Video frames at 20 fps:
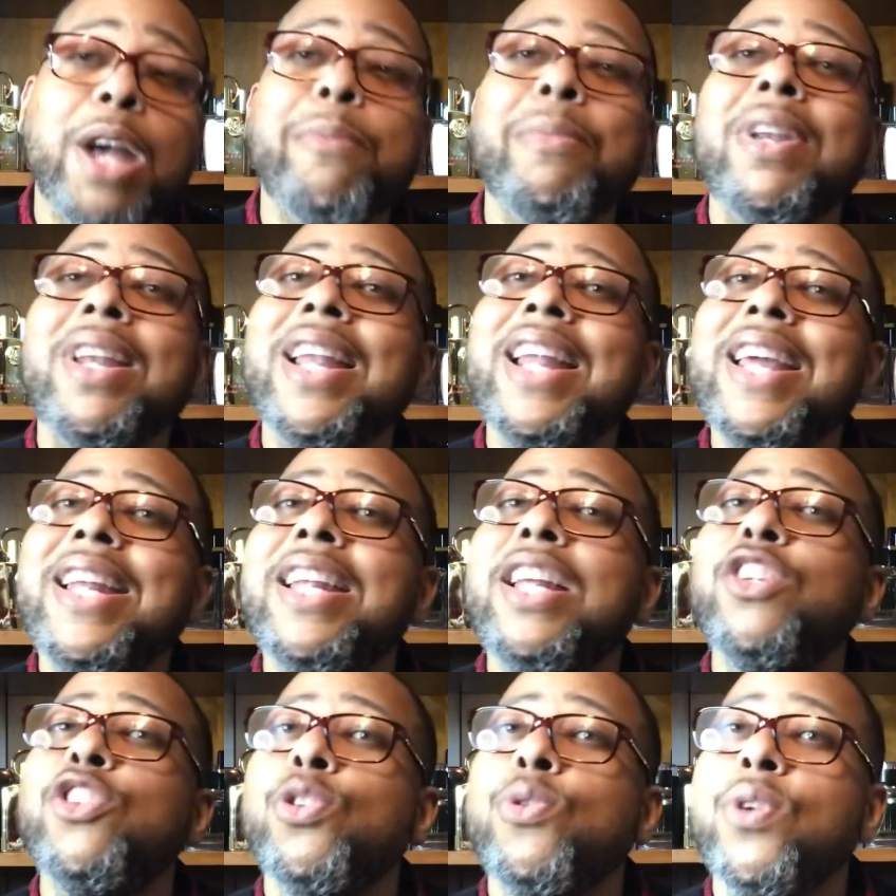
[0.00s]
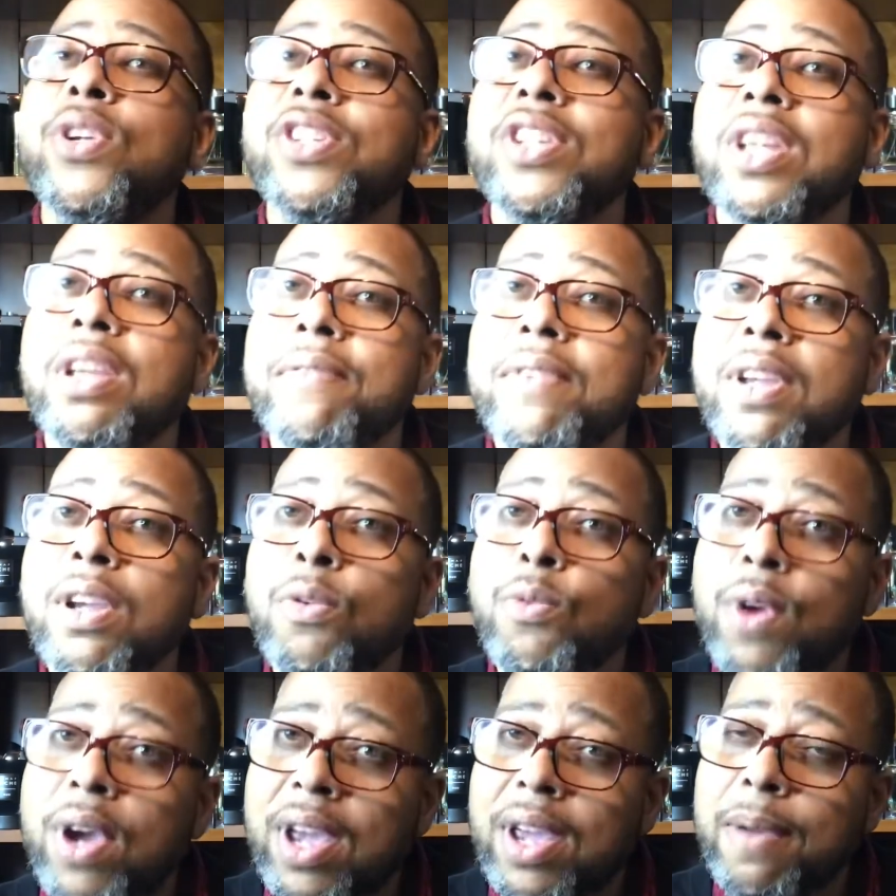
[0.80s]
I'm leaning towards giving
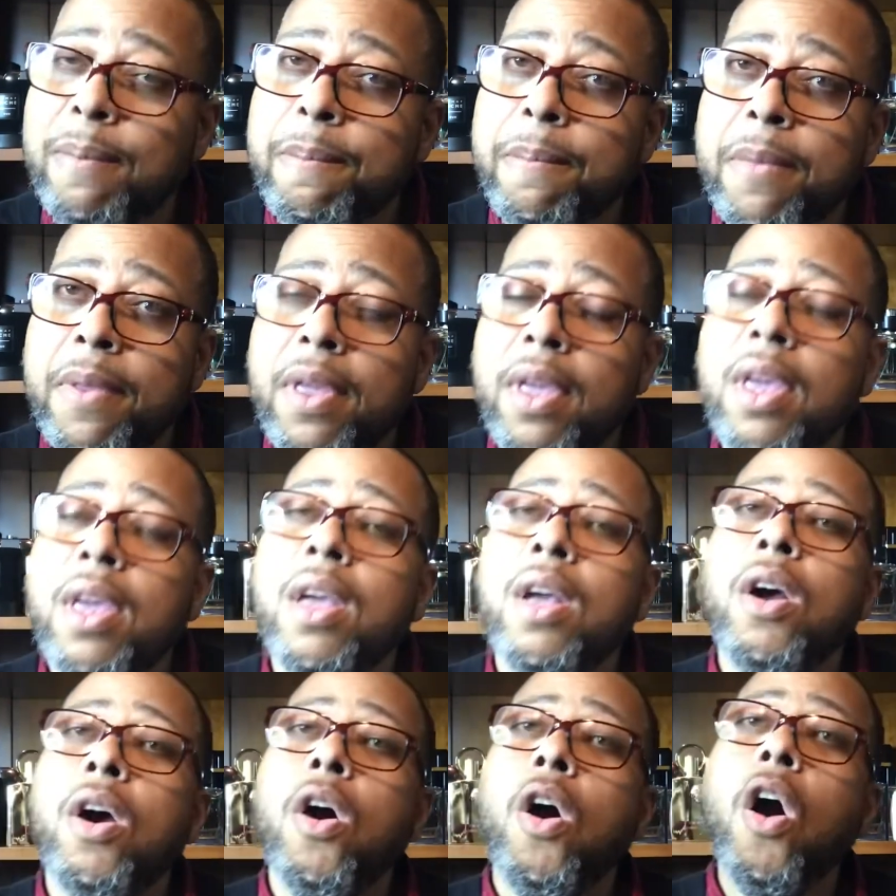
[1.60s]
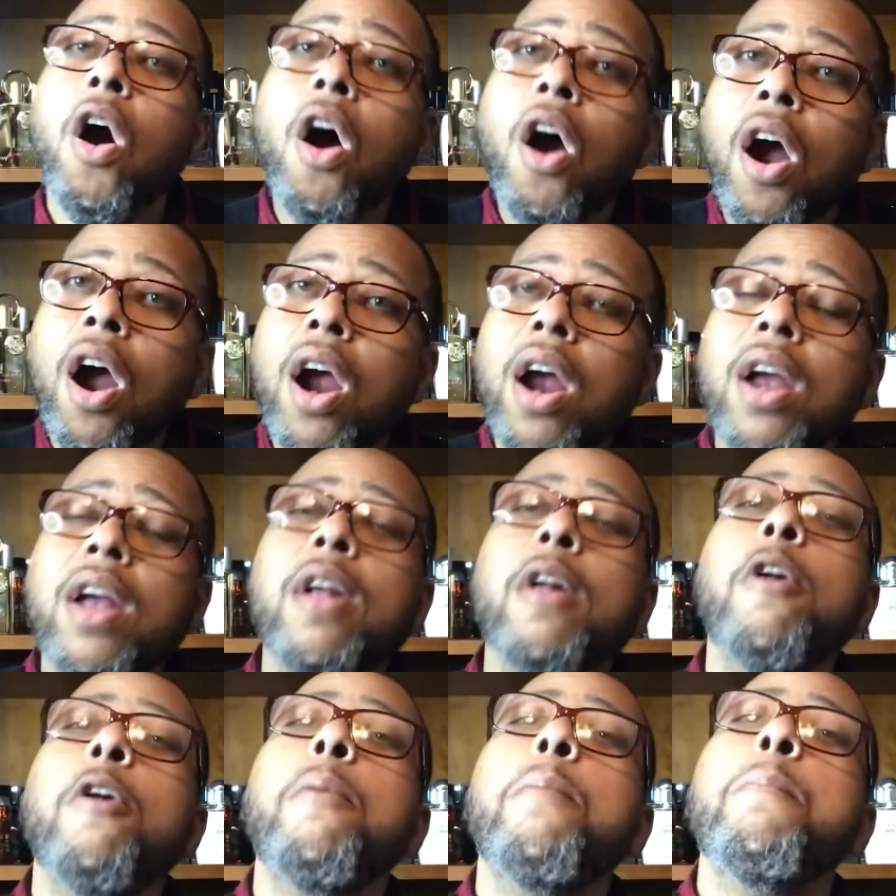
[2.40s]
away are
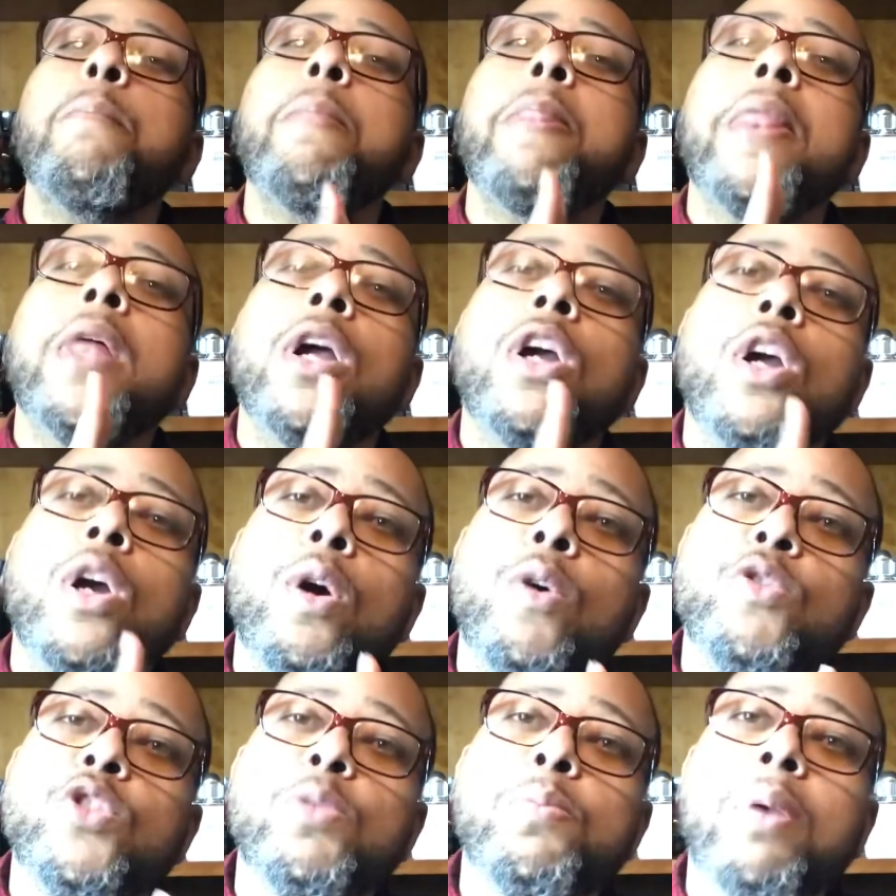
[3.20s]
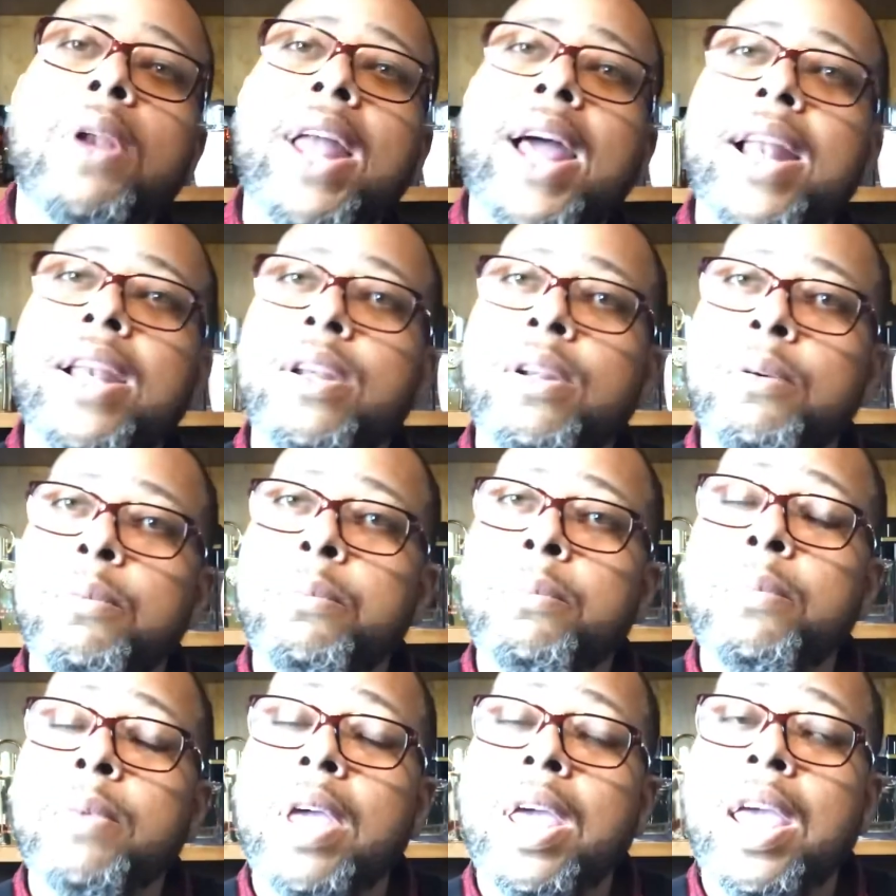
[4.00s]
Coach
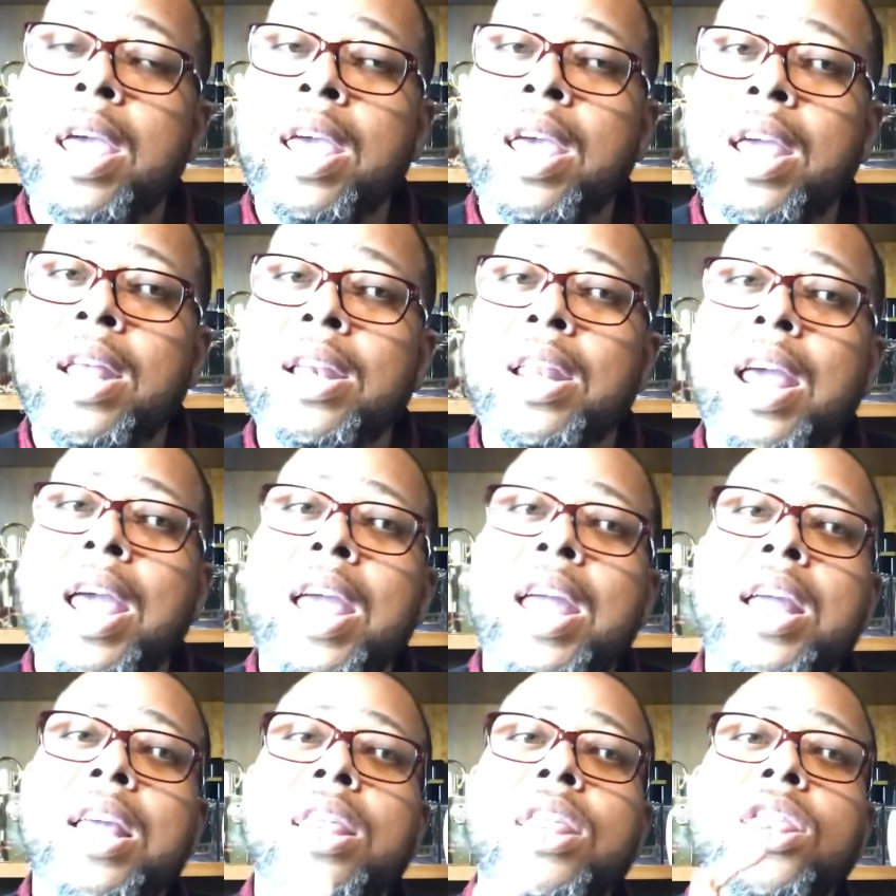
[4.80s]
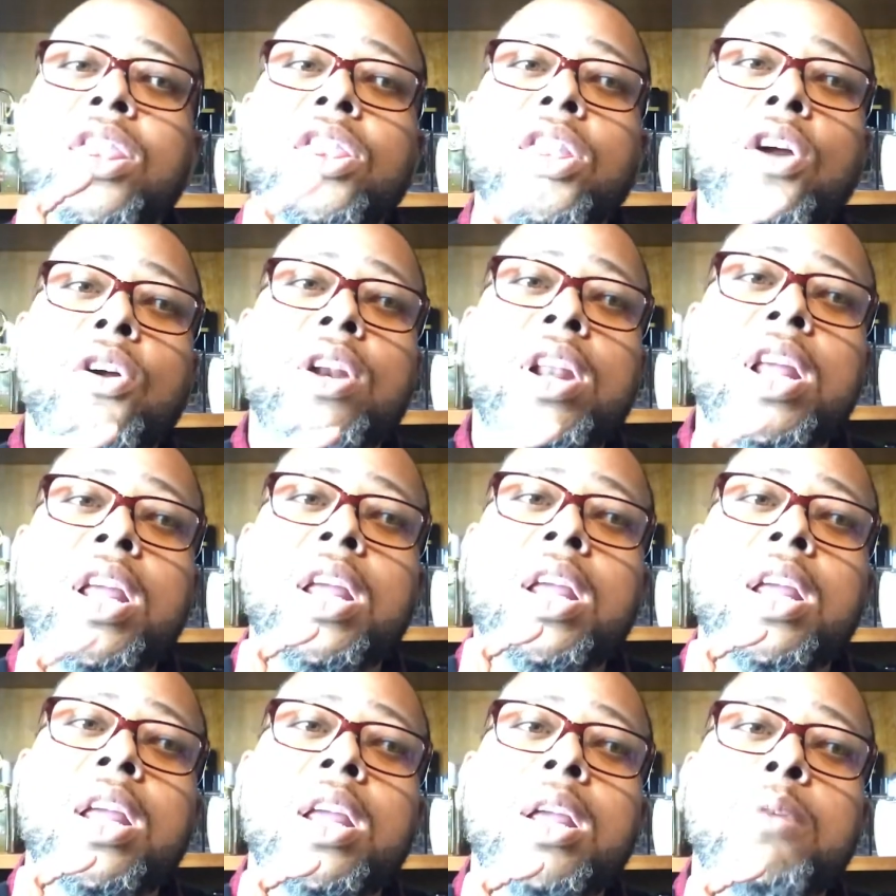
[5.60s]
Platinum and a
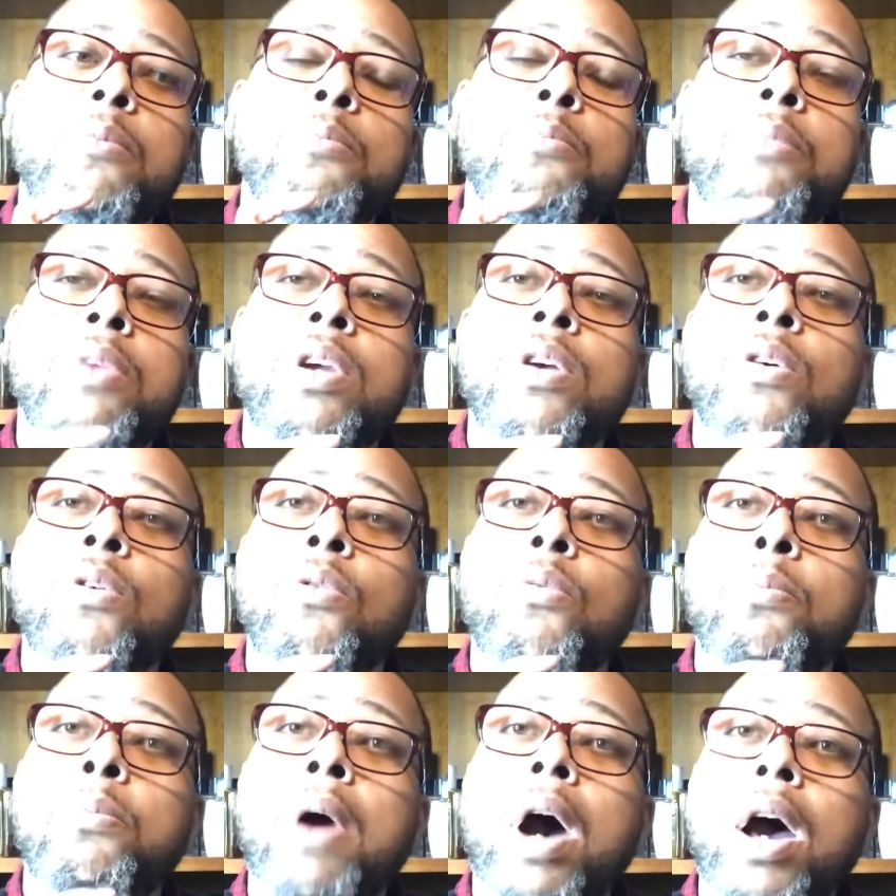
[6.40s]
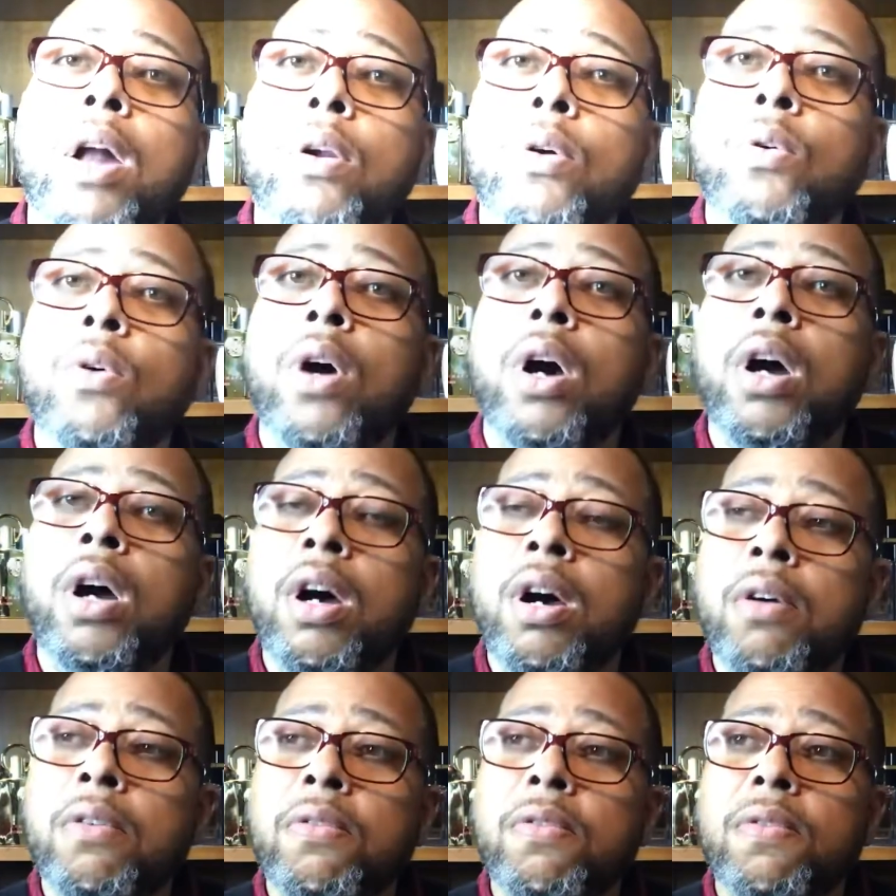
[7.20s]
30 ml bottle
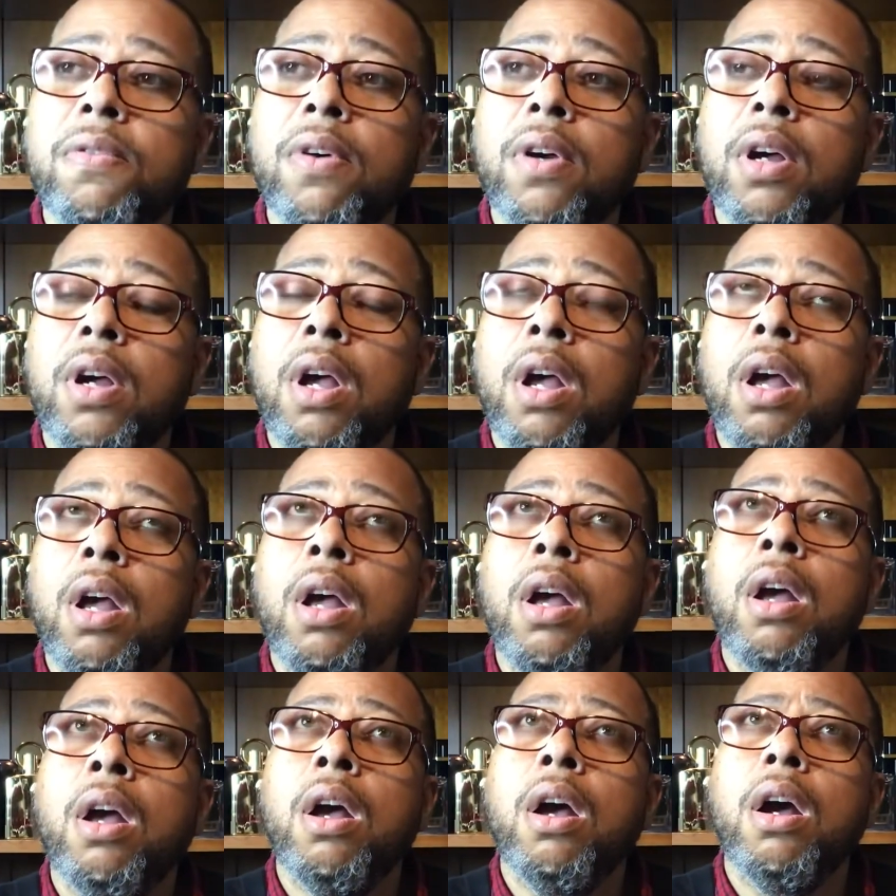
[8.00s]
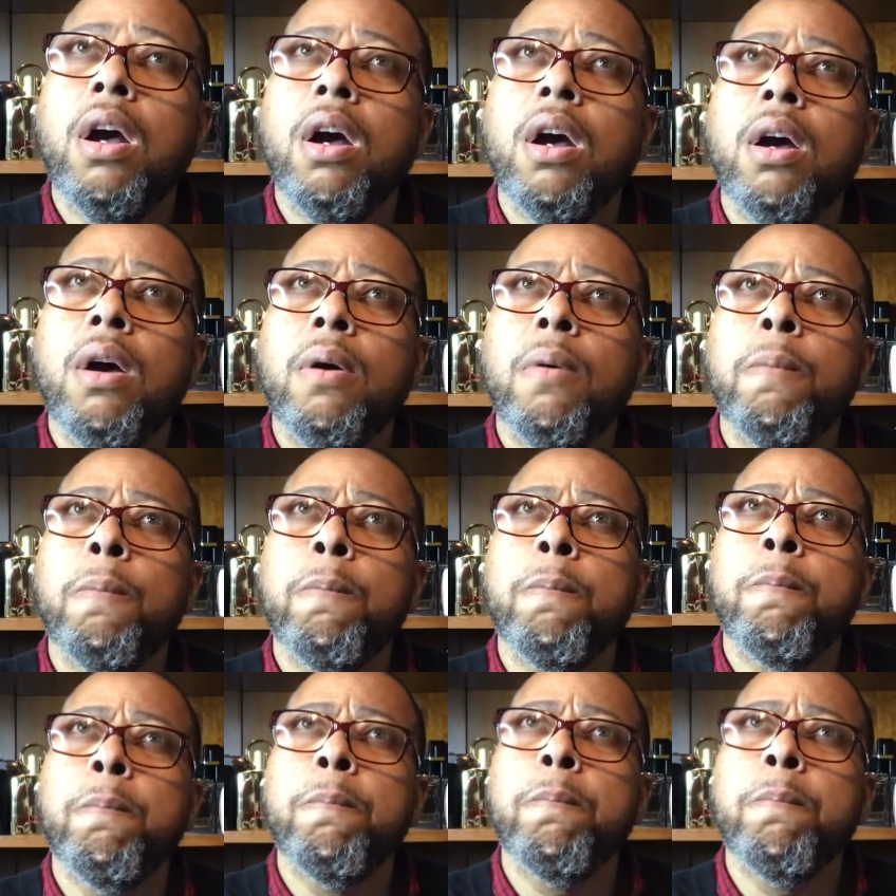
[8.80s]
of um,